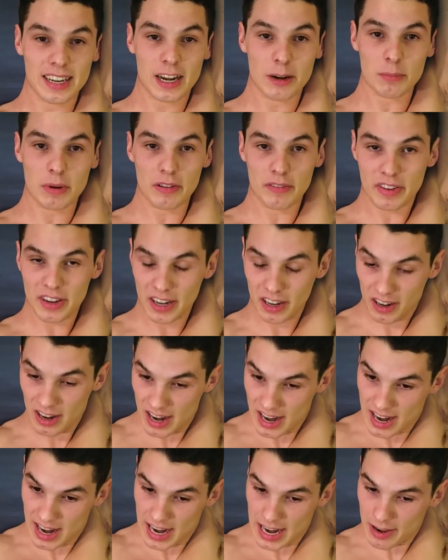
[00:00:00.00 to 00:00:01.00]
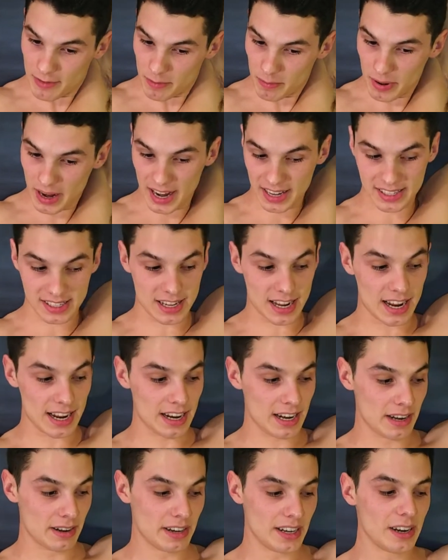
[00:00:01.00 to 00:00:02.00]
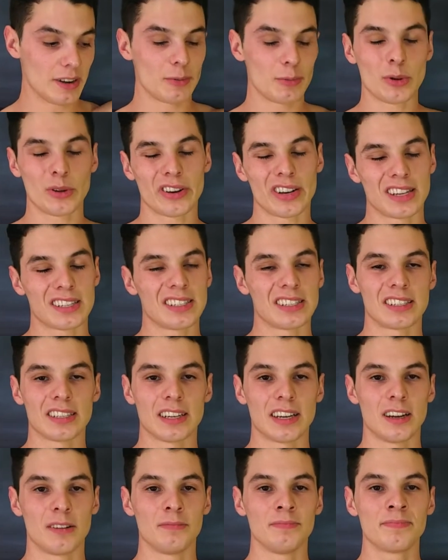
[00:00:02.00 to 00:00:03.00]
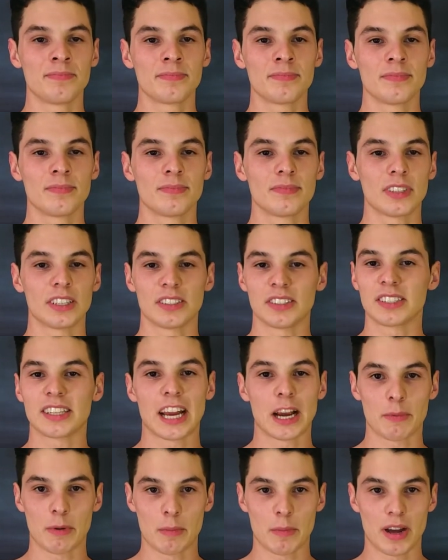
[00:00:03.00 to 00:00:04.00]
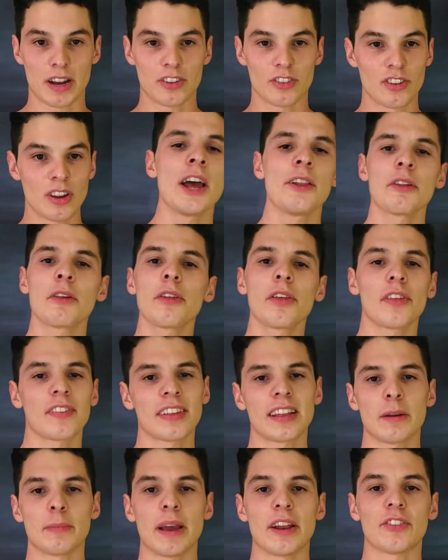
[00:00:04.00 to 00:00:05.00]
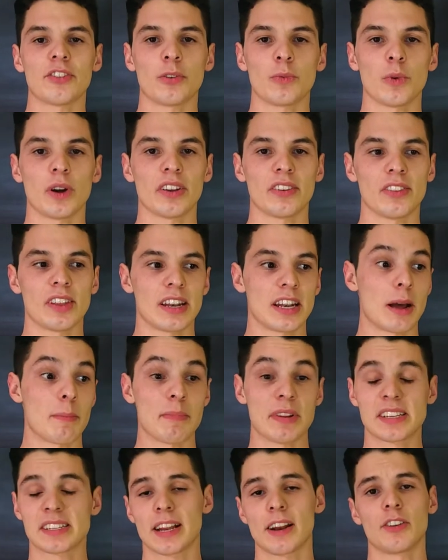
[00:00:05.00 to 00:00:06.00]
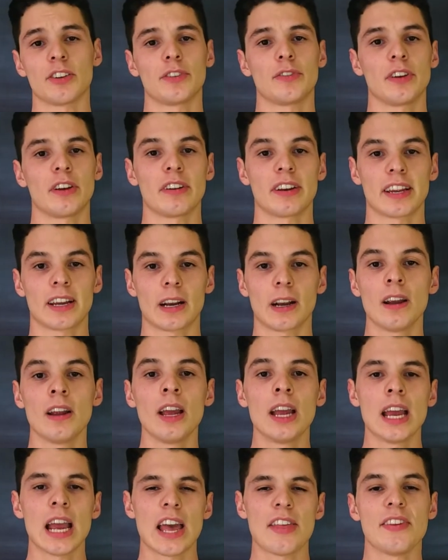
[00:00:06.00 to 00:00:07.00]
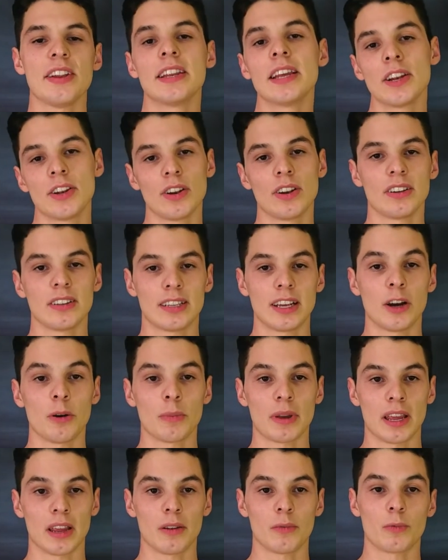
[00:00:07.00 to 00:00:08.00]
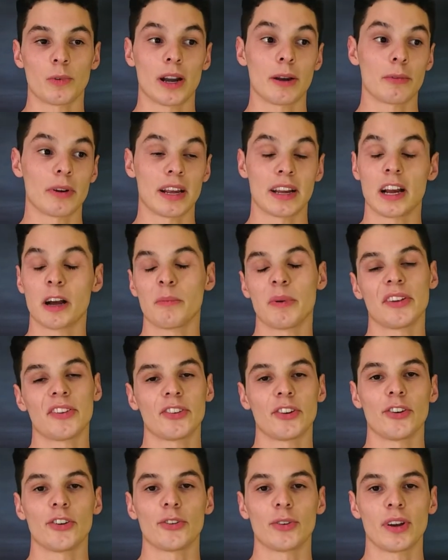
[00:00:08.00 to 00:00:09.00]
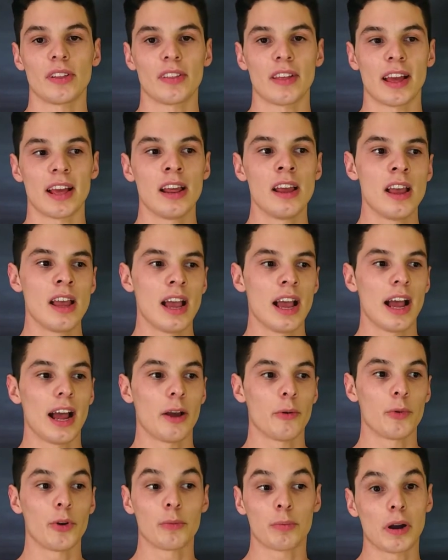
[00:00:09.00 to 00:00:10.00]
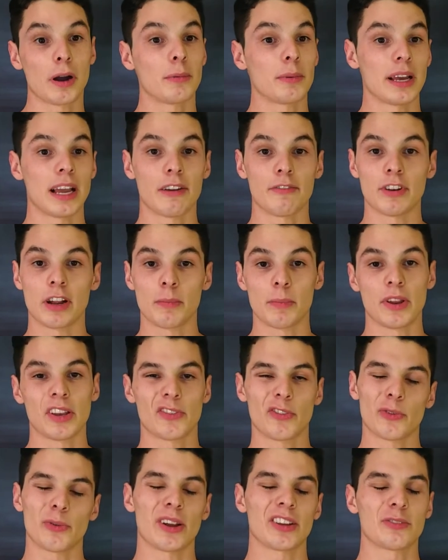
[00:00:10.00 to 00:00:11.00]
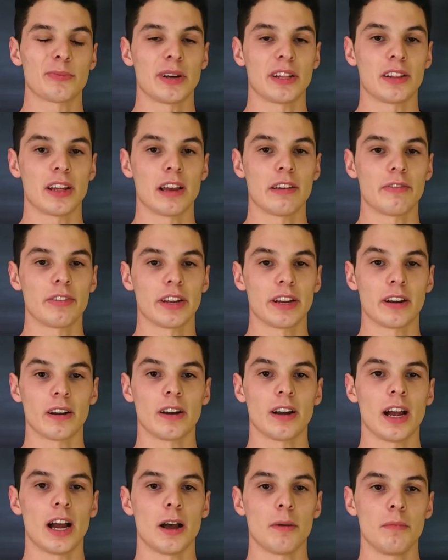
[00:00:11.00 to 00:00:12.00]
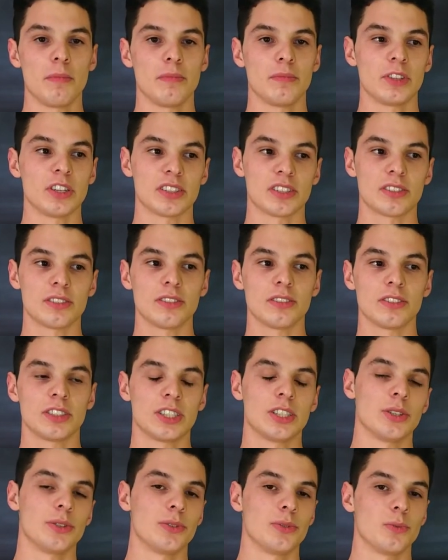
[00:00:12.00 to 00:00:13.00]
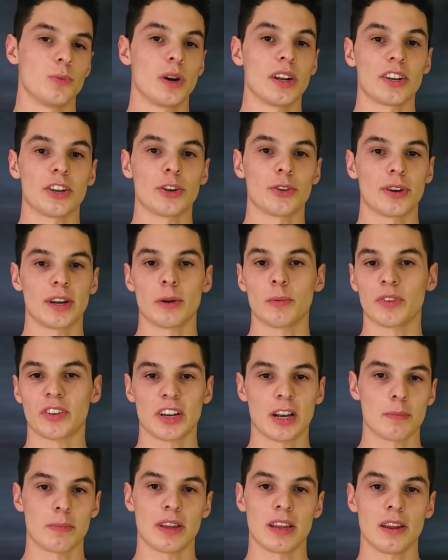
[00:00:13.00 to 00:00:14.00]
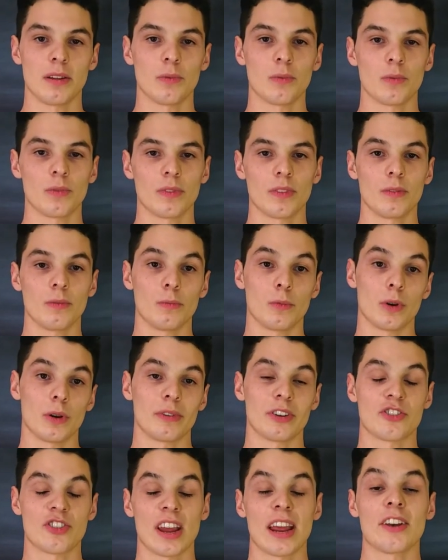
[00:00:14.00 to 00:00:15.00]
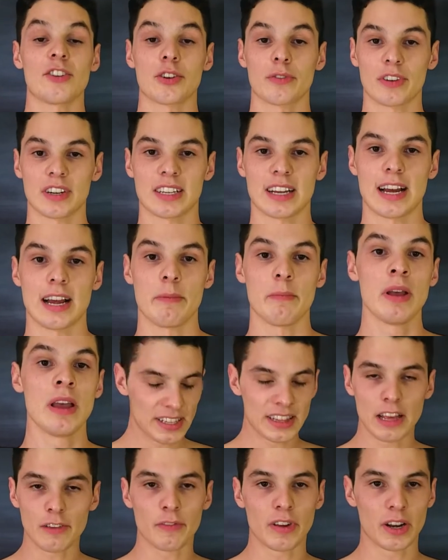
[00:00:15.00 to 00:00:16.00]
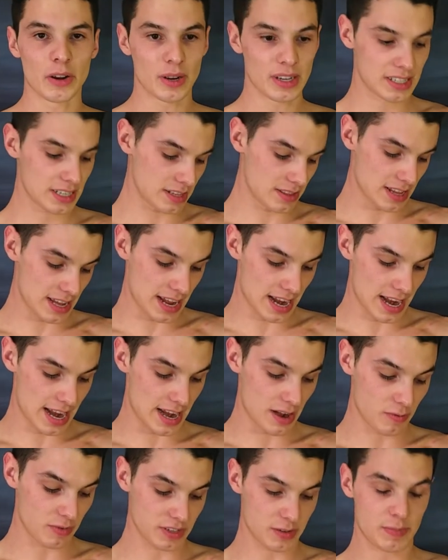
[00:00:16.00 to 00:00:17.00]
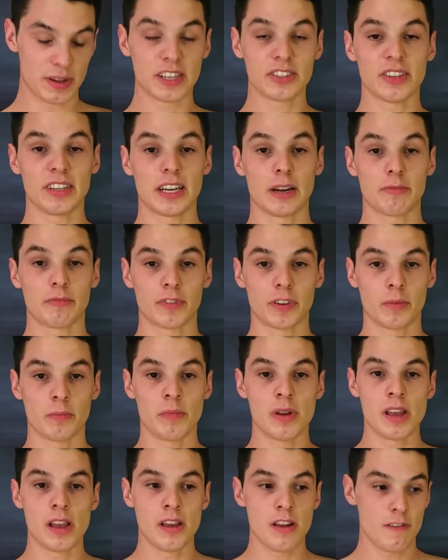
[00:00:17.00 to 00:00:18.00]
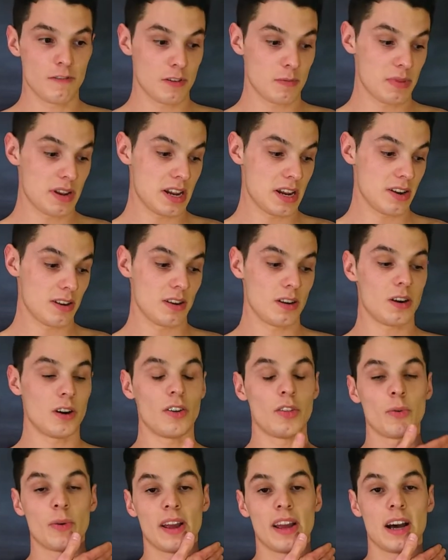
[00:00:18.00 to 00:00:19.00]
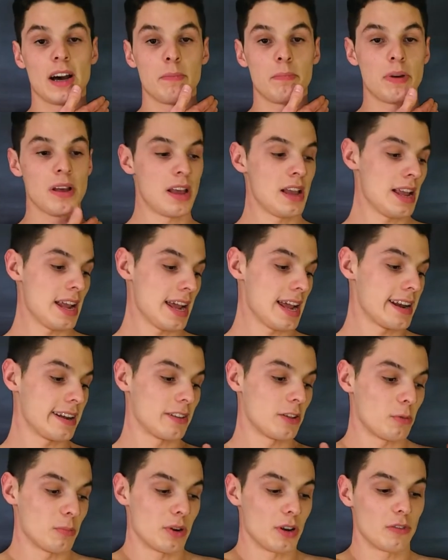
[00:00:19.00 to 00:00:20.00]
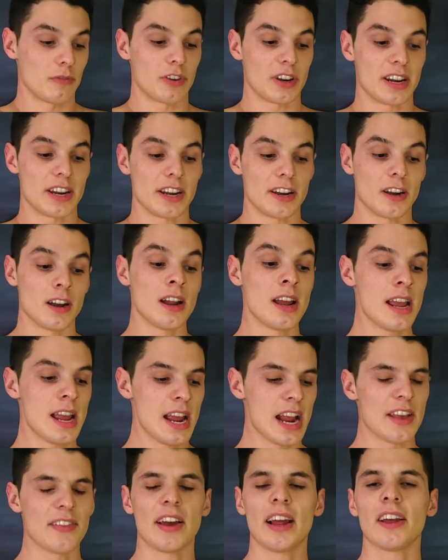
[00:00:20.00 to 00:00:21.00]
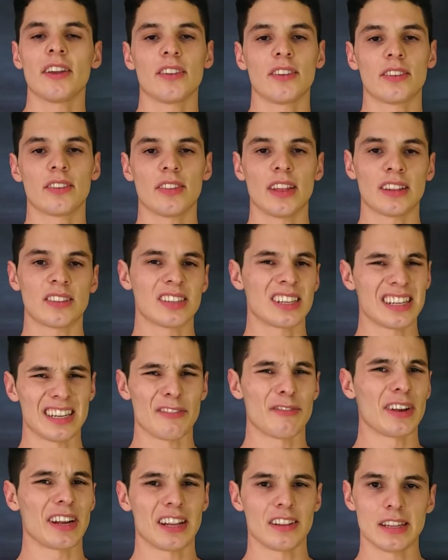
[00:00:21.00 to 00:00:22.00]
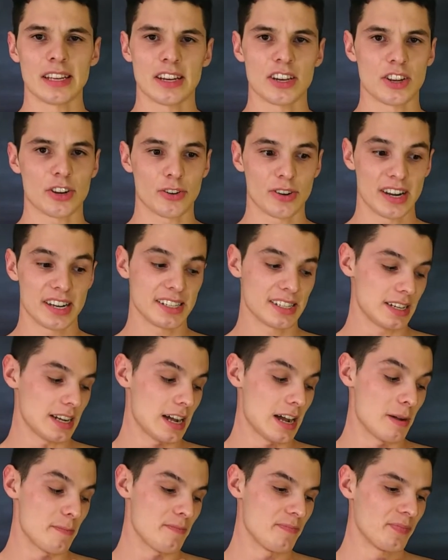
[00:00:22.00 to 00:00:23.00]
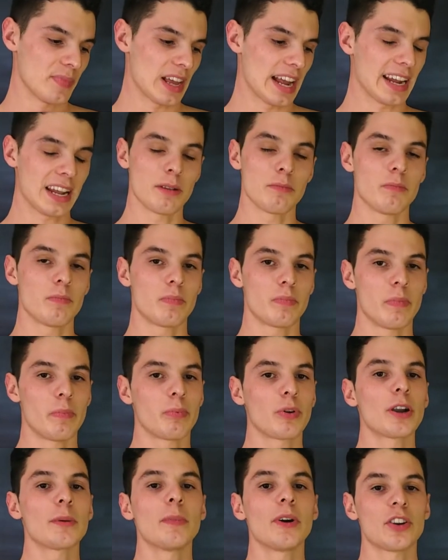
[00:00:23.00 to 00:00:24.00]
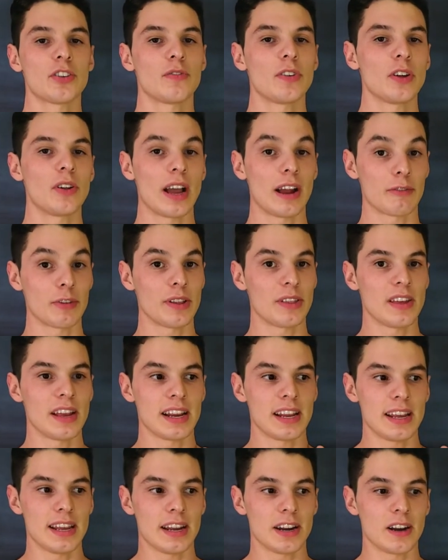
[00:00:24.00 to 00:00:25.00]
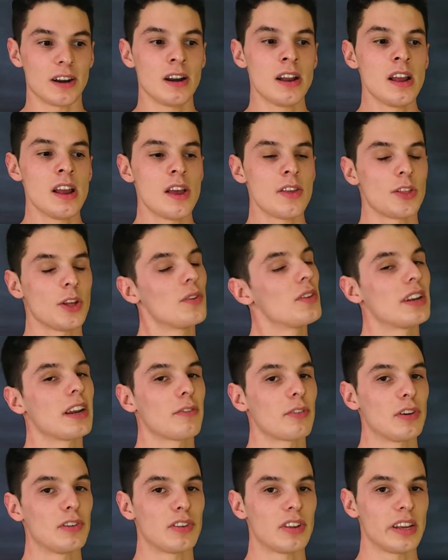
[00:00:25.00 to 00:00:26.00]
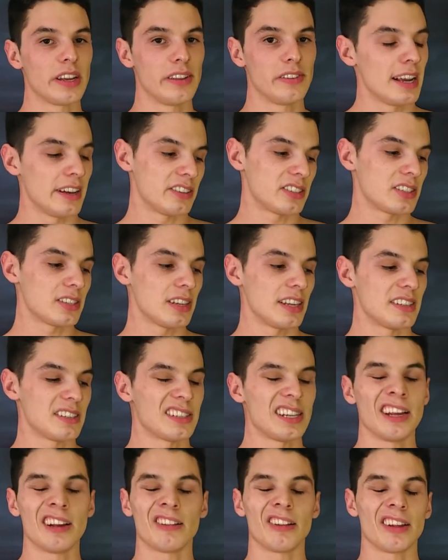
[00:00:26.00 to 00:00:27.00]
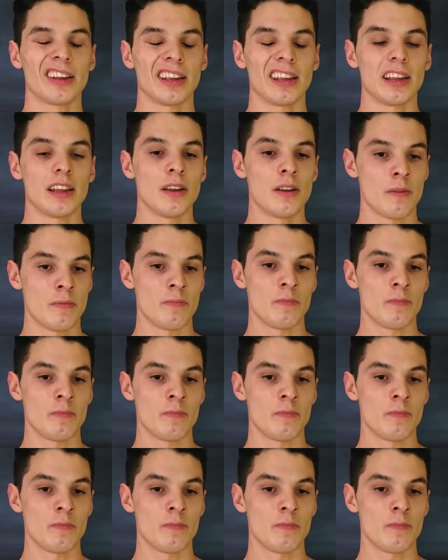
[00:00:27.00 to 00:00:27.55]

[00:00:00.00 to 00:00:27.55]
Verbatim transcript: get above here, even past that, and it, it really doesn't uh, doesn't scare me much. Another thing that I mentioned was the numbness that I was feeling here. And they didn't tell me right when I got my surgery that I would probably have numbness for the rest of my life here. Um, just to what degree was going to be what would change over time. In that video, I said that I was basically numb from from here all the way up and a little bit over here, and that has that's significantly decreased. Um, I can pretty much feel everything here. The only difference is it's it's tingly,